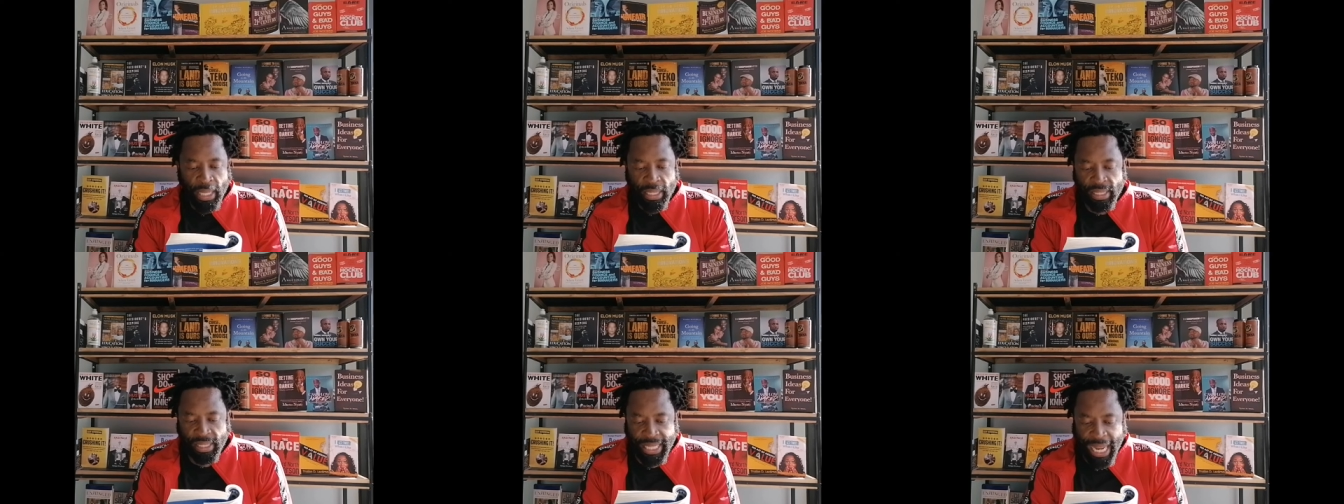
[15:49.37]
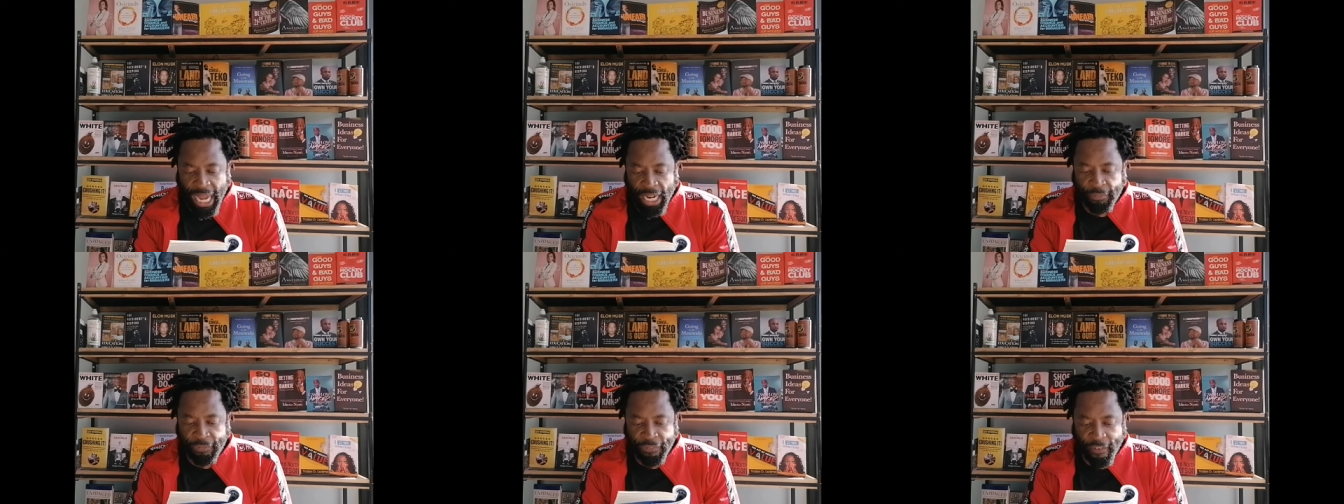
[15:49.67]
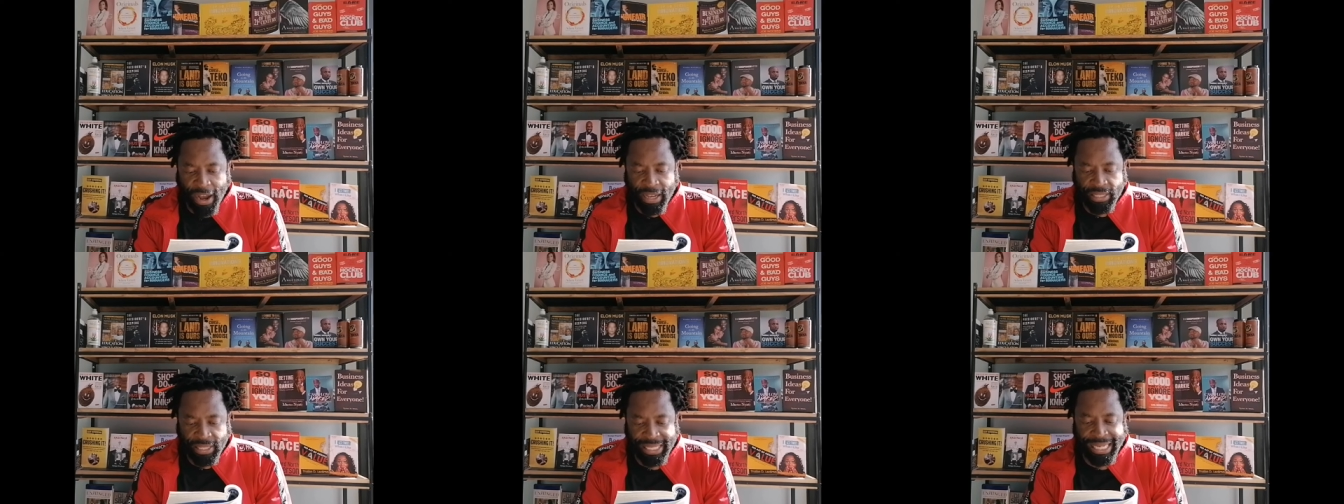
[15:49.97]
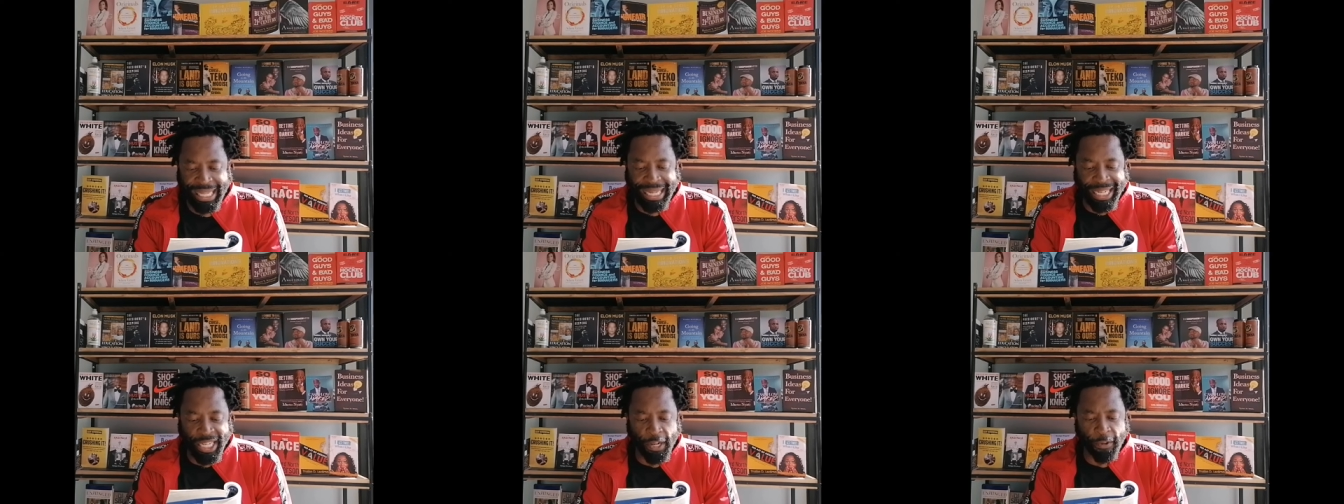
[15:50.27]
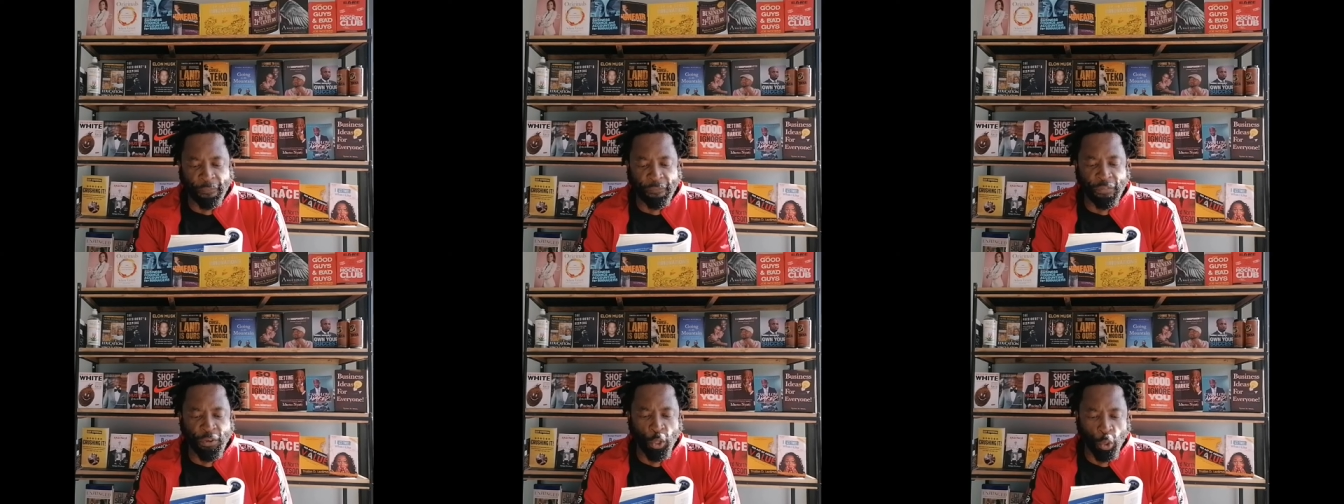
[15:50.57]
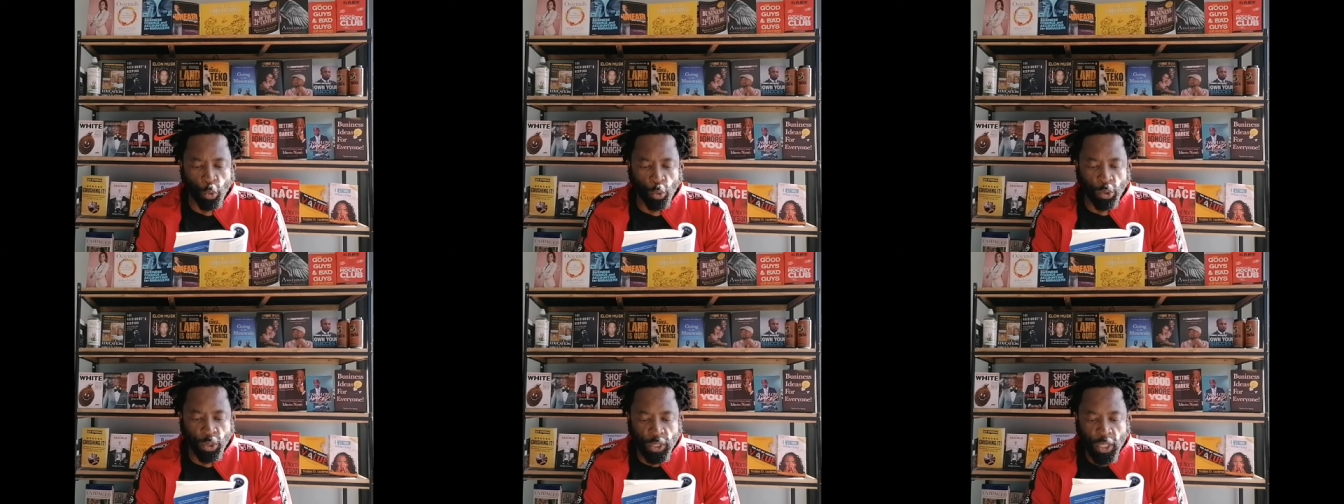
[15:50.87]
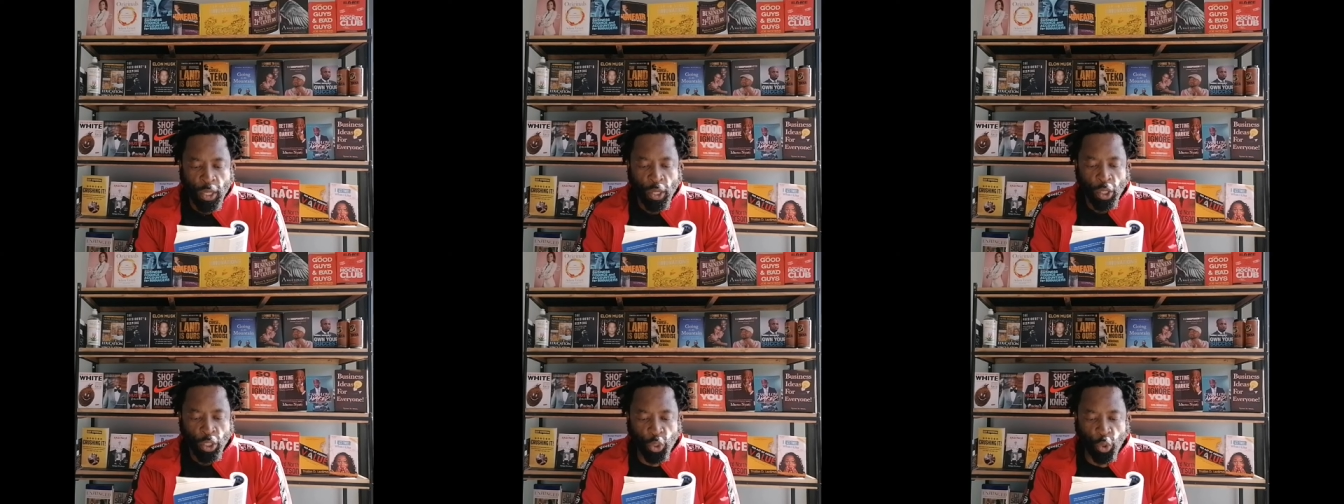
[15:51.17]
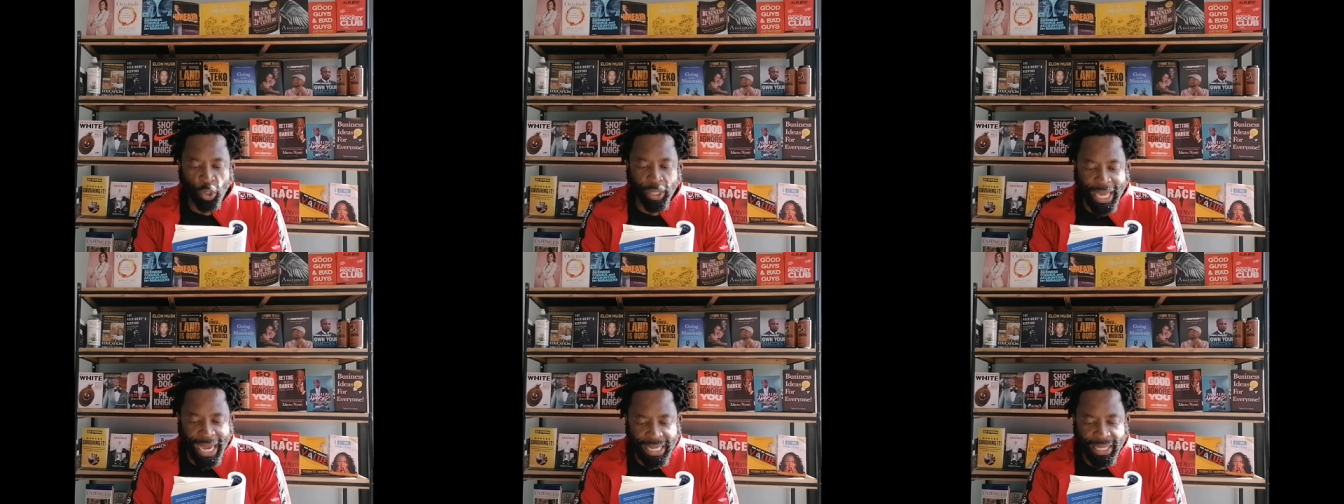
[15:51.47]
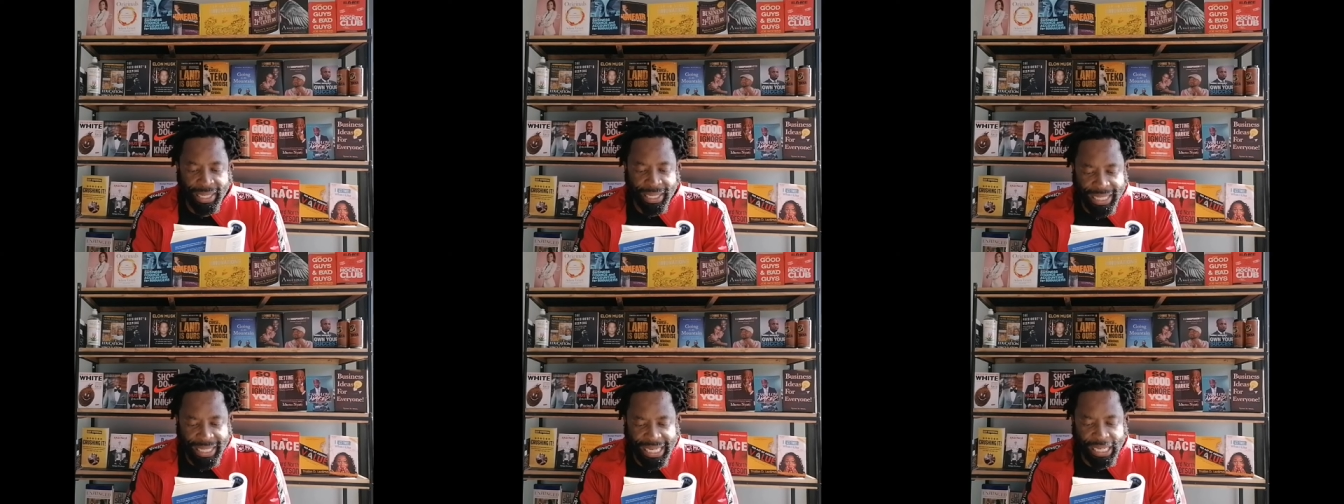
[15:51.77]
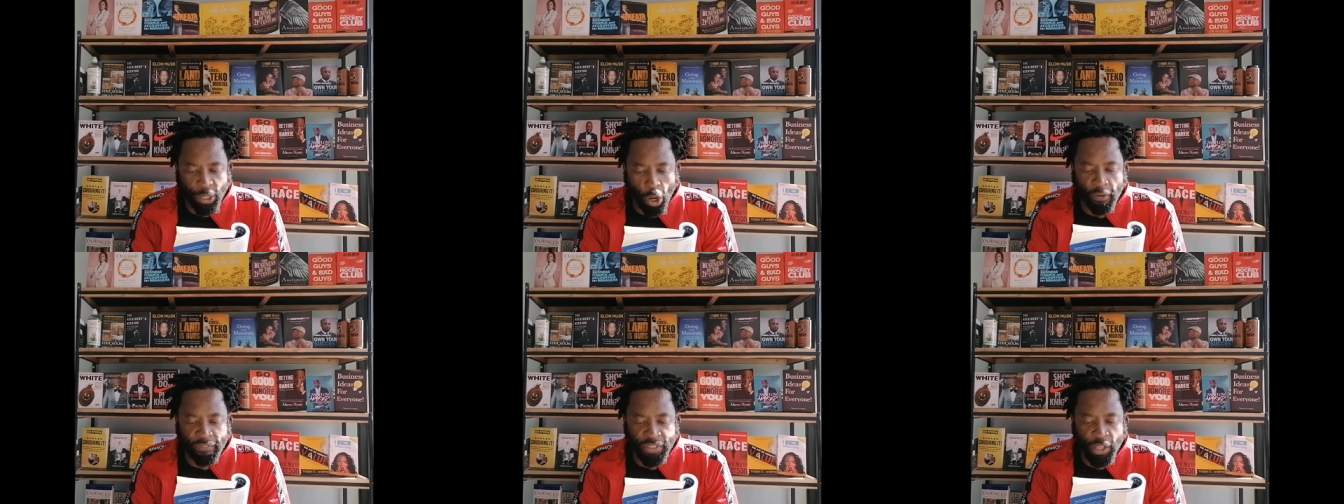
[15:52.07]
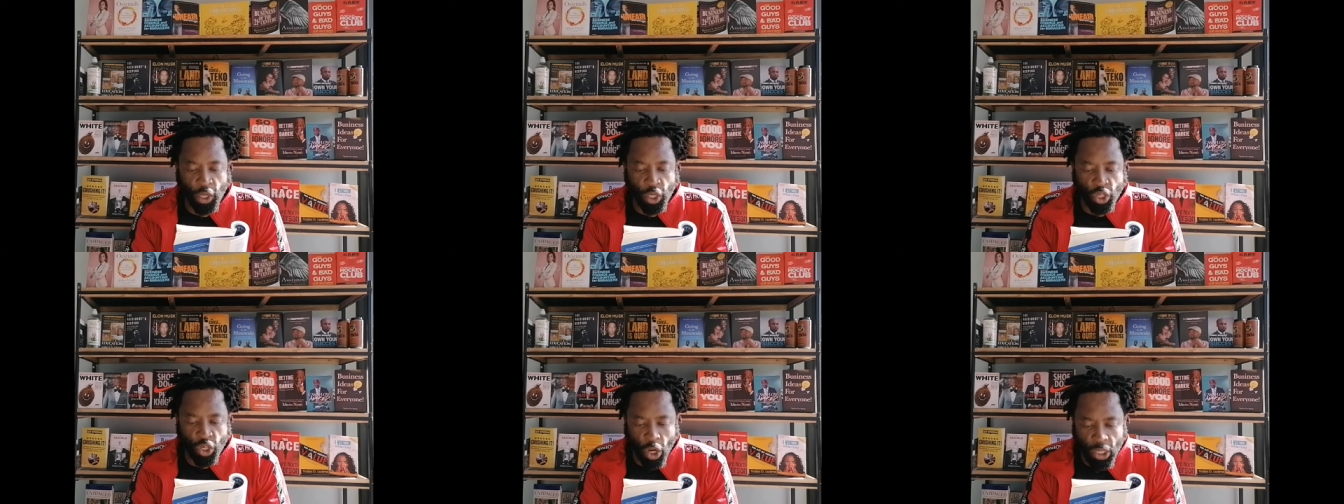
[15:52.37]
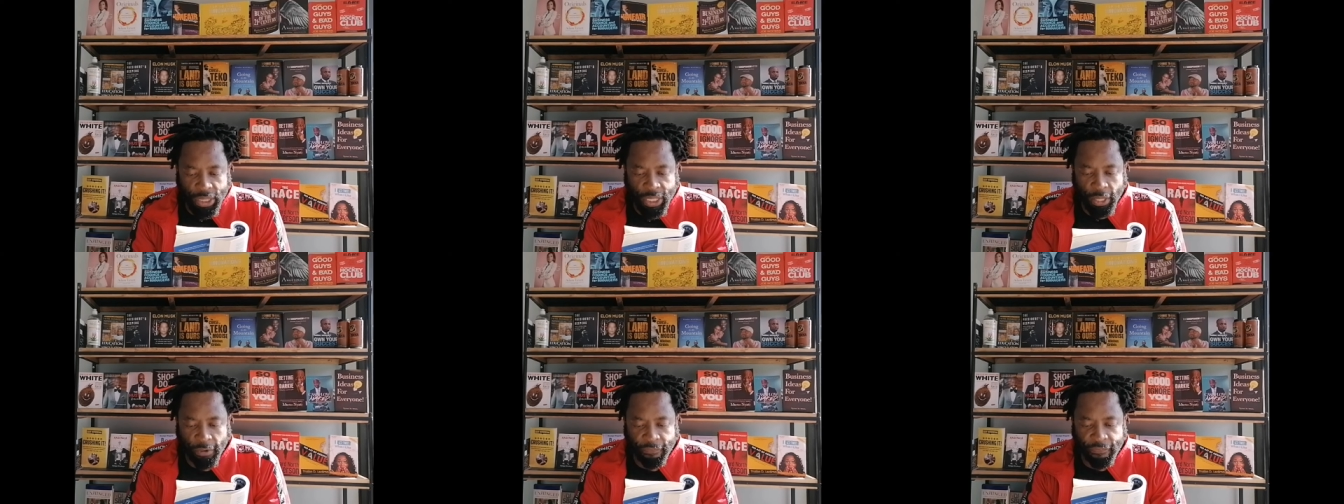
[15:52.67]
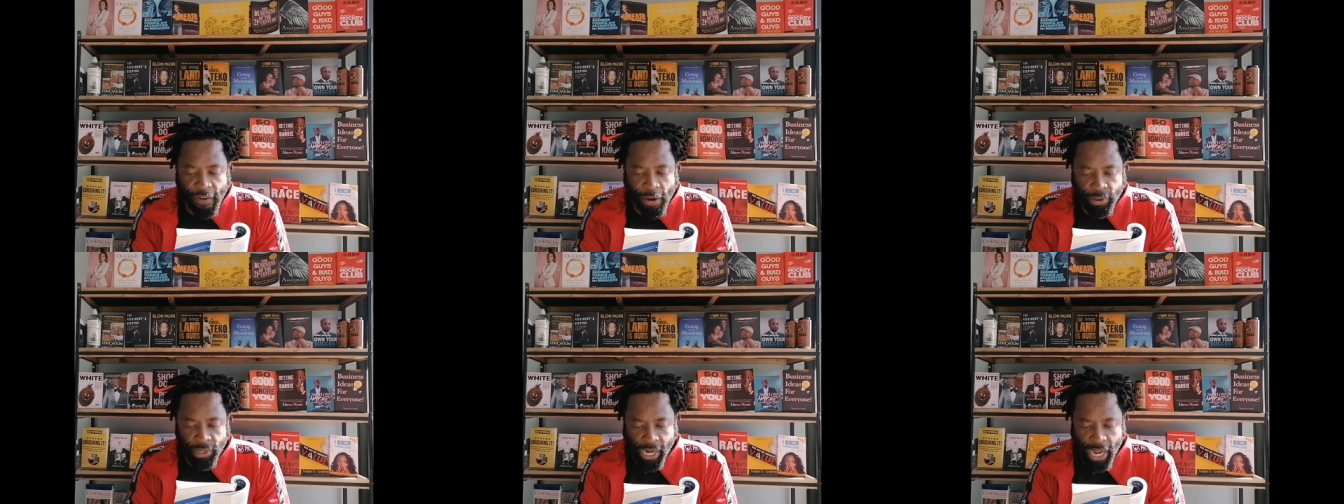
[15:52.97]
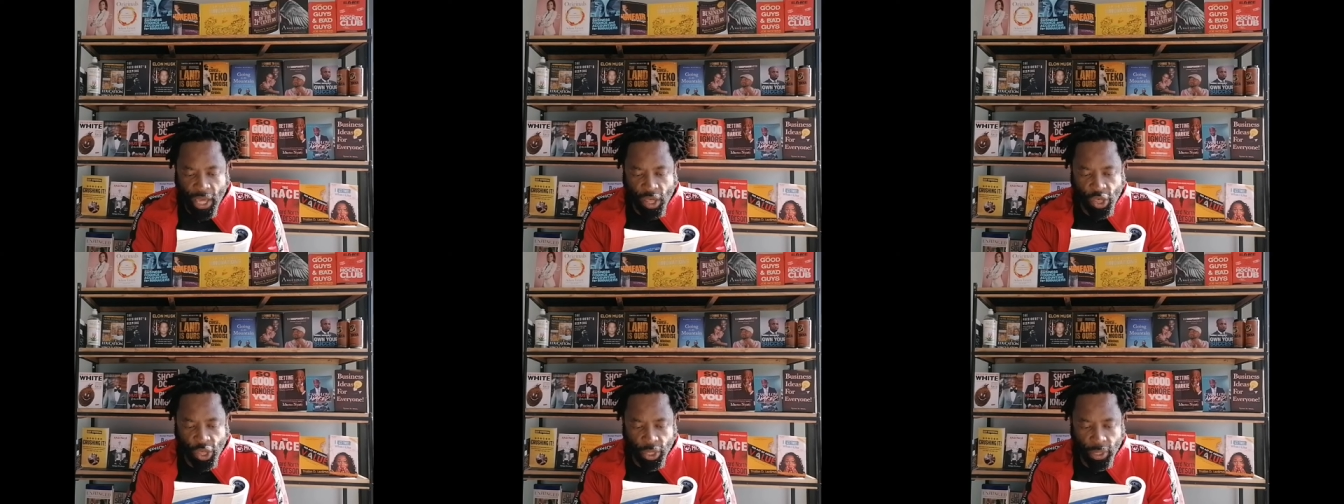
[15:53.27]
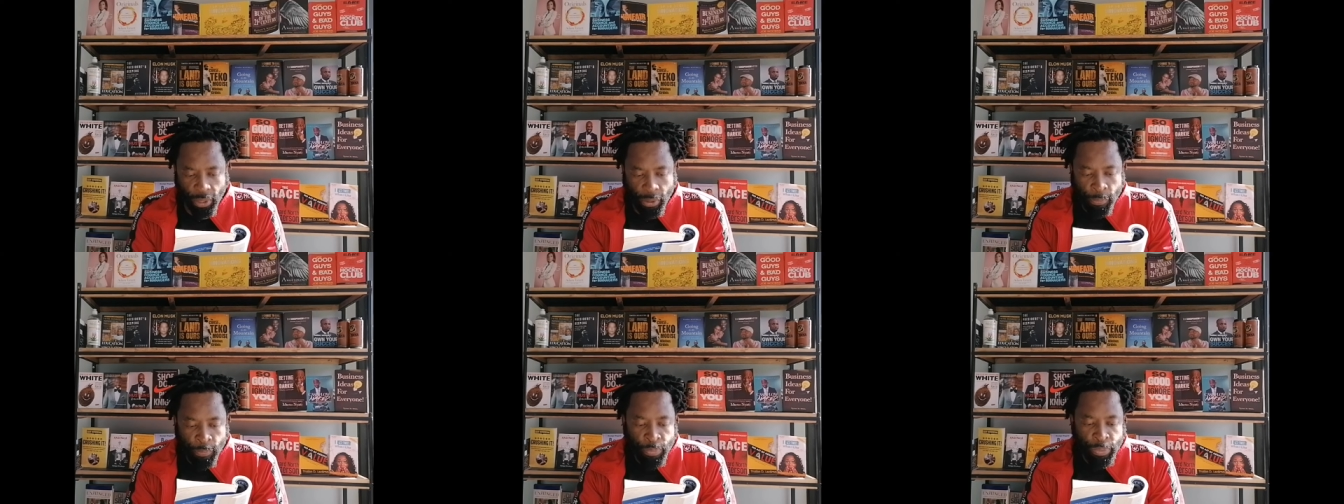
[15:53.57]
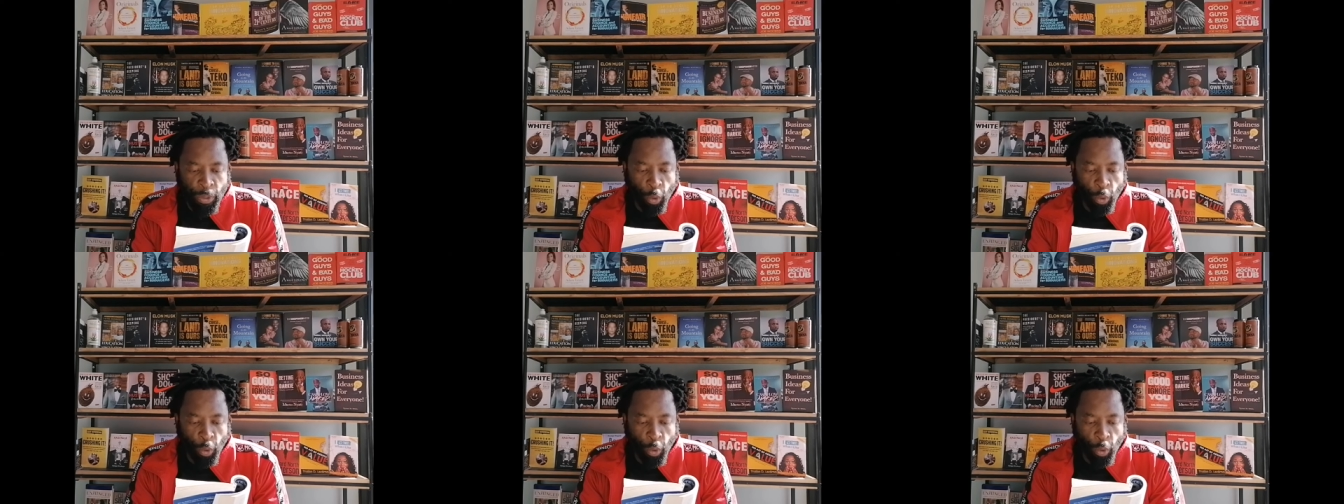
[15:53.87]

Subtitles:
steadfastly refuse to get rid of the rotten foundation